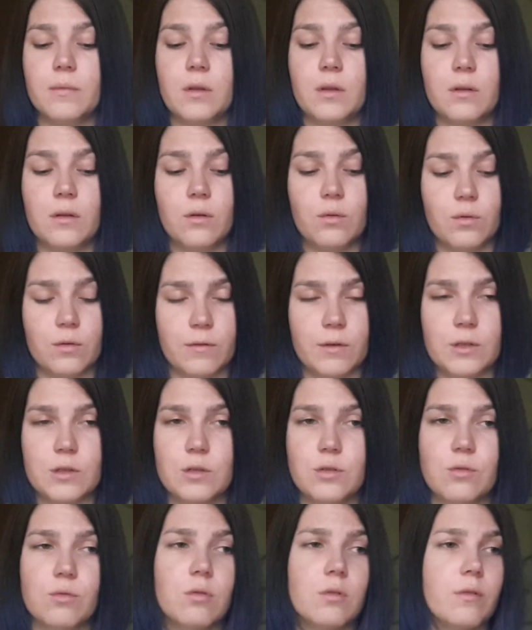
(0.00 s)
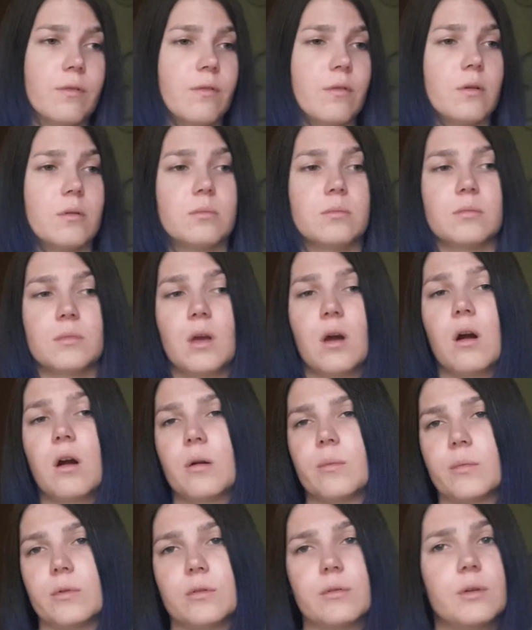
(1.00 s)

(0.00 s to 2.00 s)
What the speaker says: the universe or from karma,